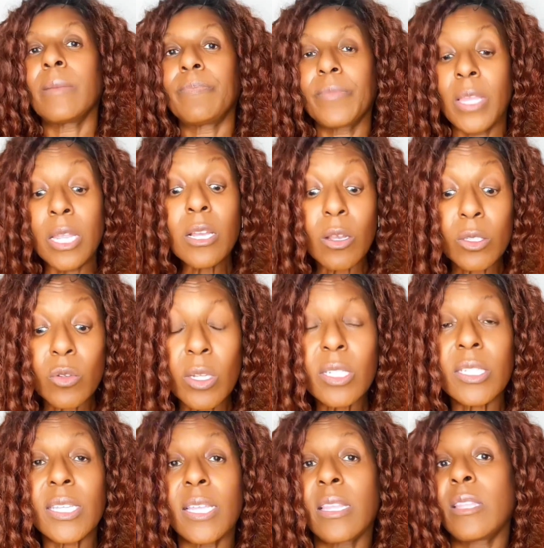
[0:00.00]
And it goes on to
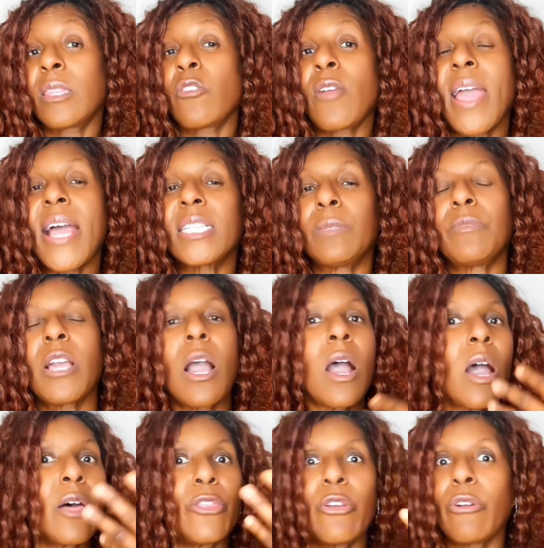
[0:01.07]
say that there had to be
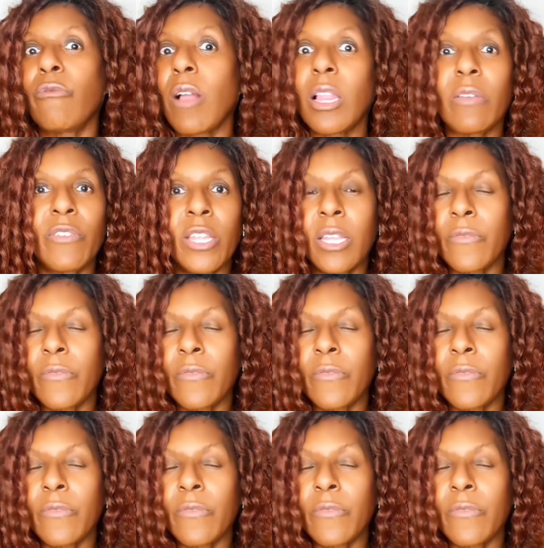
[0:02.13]
other relevant